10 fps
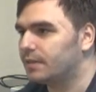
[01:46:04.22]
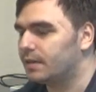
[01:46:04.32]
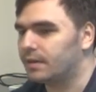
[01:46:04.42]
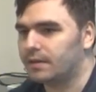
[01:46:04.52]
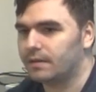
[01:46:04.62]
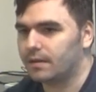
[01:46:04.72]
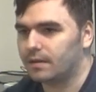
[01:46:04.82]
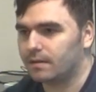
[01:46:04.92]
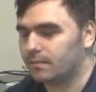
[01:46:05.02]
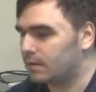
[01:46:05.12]
in
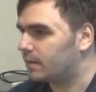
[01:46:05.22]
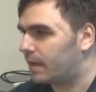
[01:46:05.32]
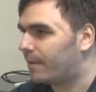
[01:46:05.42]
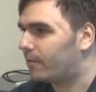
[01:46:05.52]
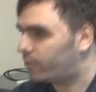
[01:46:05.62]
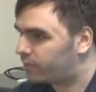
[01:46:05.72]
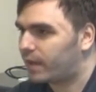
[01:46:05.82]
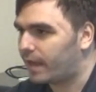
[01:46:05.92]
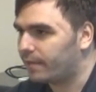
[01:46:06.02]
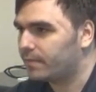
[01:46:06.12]
the amount of
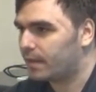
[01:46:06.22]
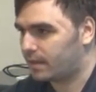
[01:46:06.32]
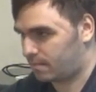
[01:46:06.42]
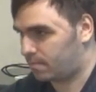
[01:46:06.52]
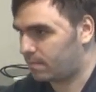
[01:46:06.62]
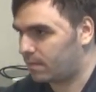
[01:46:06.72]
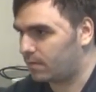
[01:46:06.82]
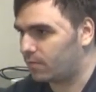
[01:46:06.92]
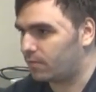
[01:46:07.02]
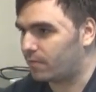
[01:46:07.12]
time that
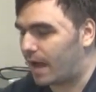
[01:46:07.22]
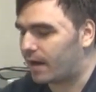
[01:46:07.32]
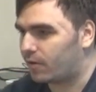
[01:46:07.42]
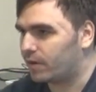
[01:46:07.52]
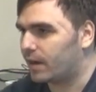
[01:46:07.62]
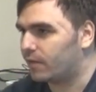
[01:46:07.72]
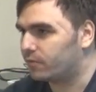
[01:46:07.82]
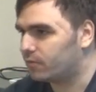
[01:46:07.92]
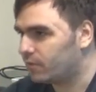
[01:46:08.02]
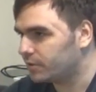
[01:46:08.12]
you are only allowed
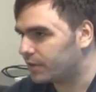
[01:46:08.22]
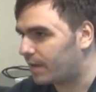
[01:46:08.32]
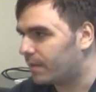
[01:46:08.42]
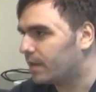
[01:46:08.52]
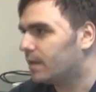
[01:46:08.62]
to do your job.